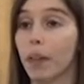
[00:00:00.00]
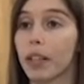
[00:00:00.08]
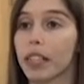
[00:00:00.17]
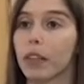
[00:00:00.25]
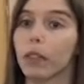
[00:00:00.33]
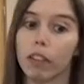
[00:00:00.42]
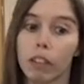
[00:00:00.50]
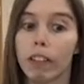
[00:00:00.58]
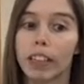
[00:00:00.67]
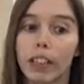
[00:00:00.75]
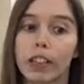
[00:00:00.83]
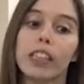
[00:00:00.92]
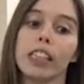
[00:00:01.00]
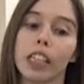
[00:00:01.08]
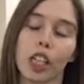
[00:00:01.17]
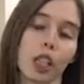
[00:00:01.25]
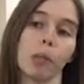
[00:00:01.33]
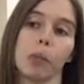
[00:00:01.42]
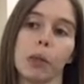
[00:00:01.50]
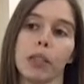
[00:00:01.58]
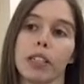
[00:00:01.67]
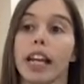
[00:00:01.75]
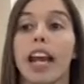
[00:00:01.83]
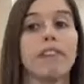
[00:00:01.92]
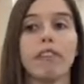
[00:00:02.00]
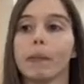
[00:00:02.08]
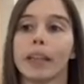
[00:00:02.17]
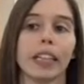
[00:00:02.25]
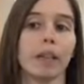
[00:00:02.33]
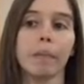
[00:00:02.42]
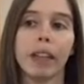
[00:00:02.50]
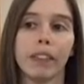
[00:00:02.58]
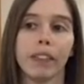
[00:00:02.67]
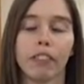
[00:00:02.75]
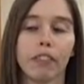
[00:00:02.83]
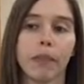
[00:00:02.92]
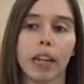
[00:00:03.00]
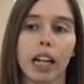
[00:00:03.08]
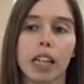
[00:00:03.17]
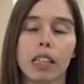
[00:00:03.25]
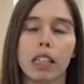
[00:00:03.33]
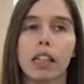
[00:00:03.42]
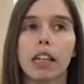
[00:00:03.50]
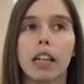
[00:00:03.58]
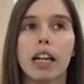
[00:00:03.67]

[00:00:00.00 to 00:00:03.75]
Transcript: I would say, well, write it on the discussion board and then everybody can benefit from that answer.